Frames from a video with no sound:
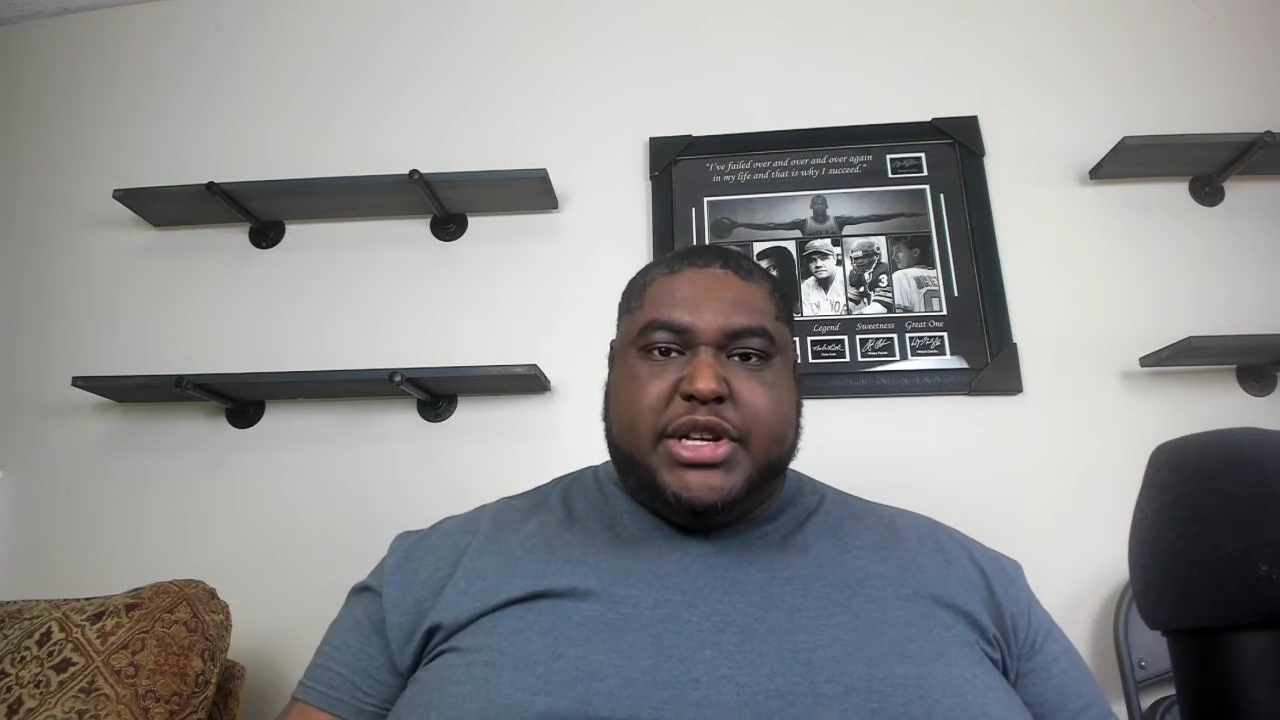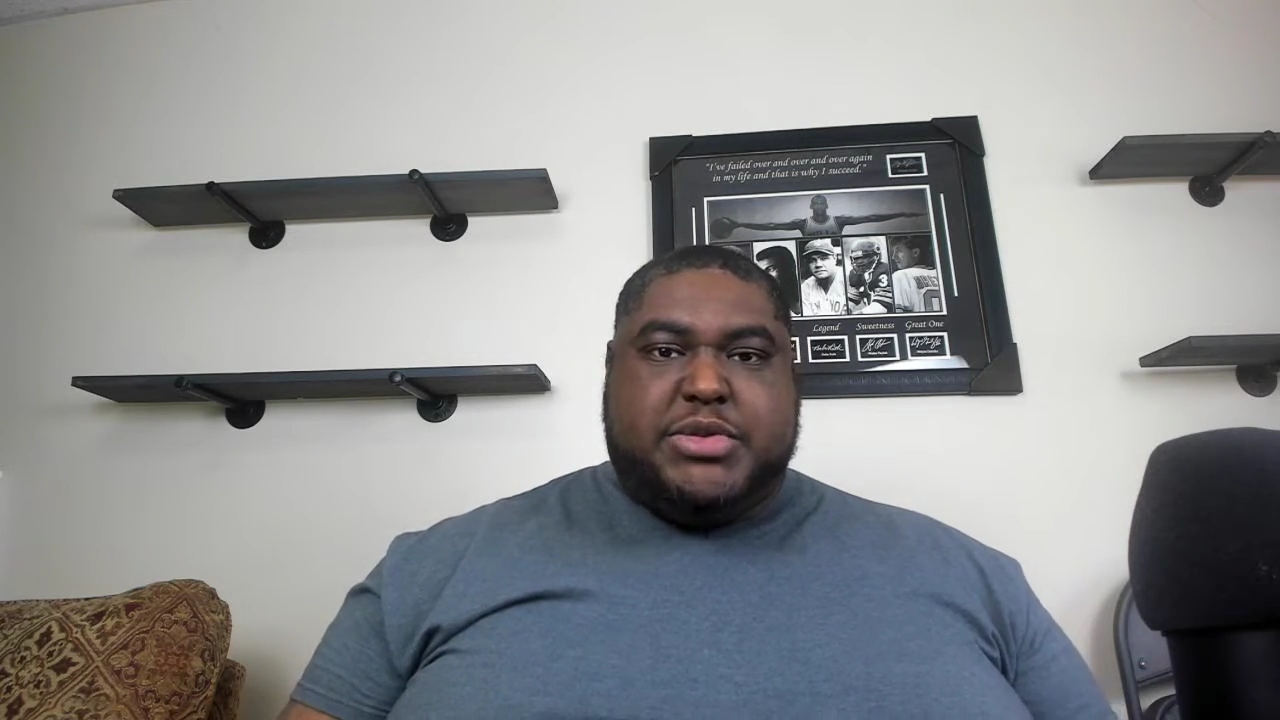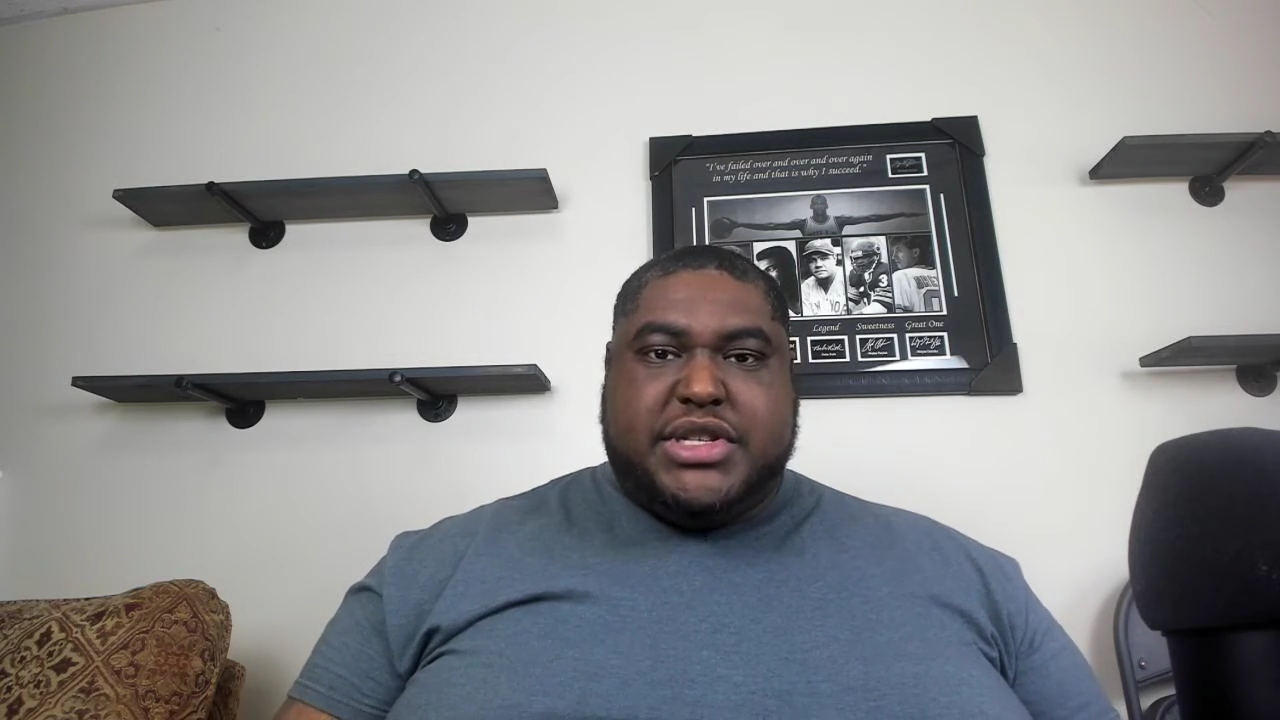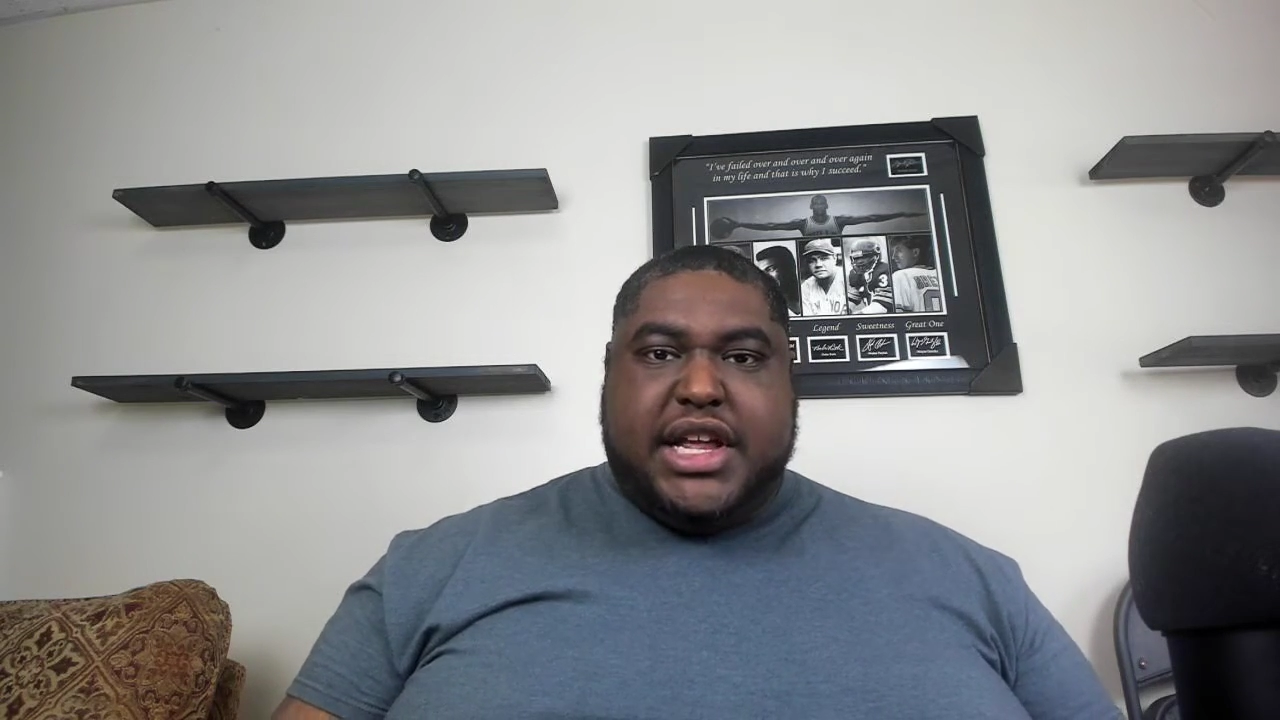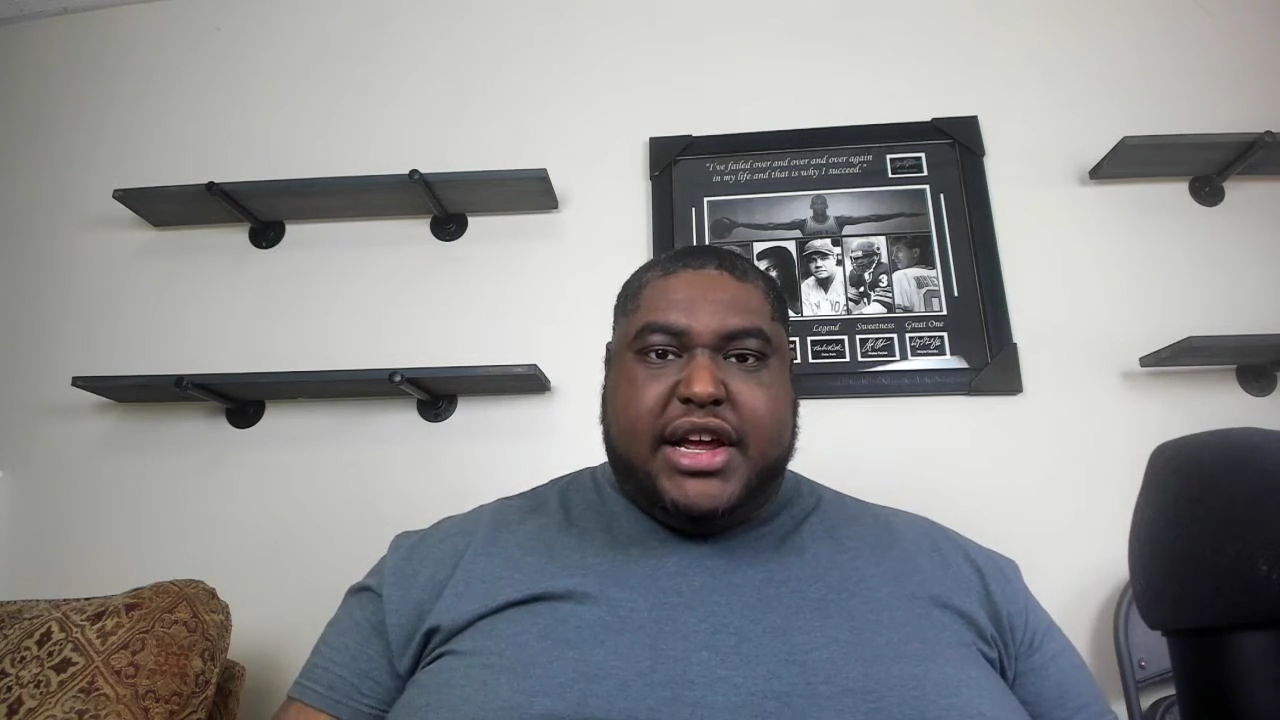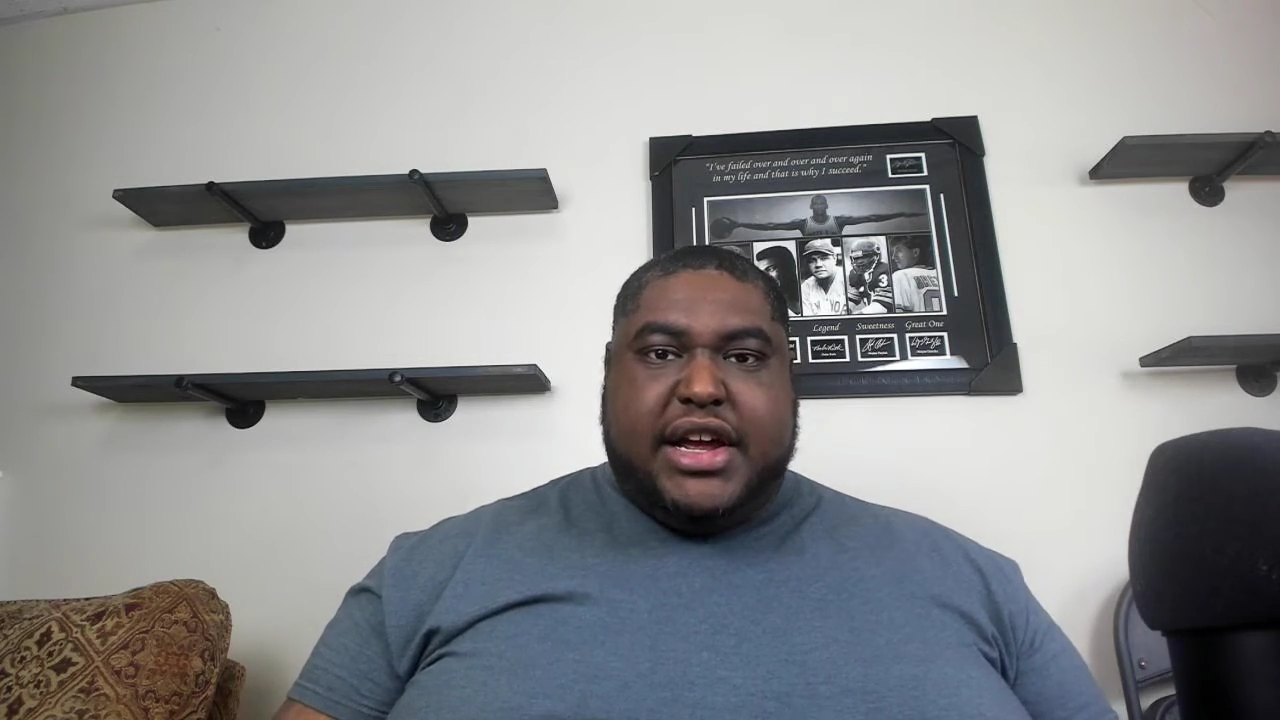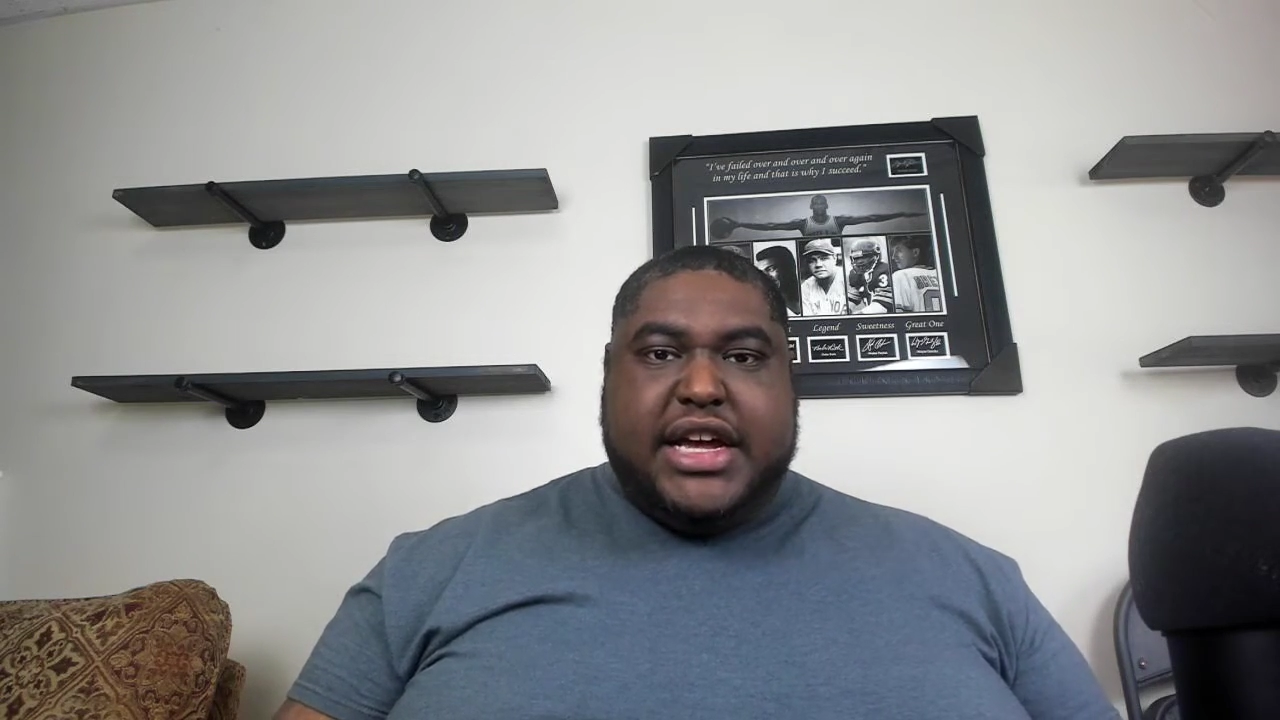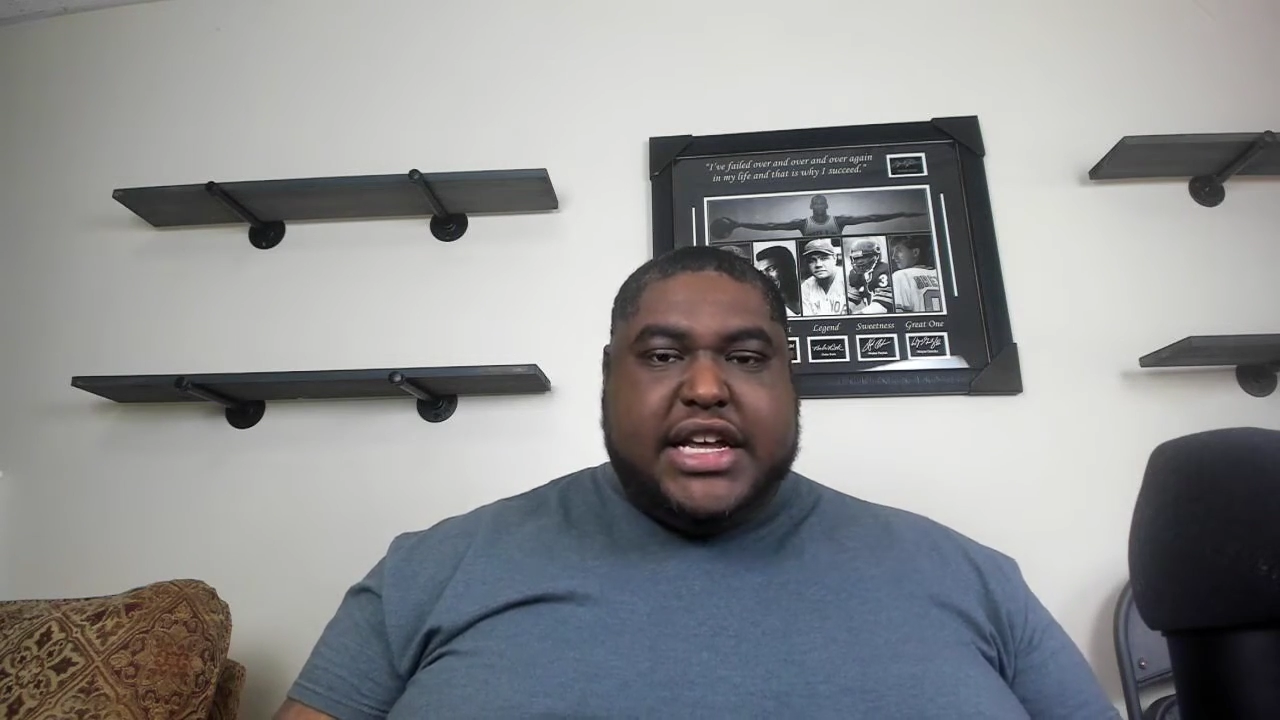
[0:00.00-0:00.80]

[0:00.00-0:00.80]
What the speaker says: was there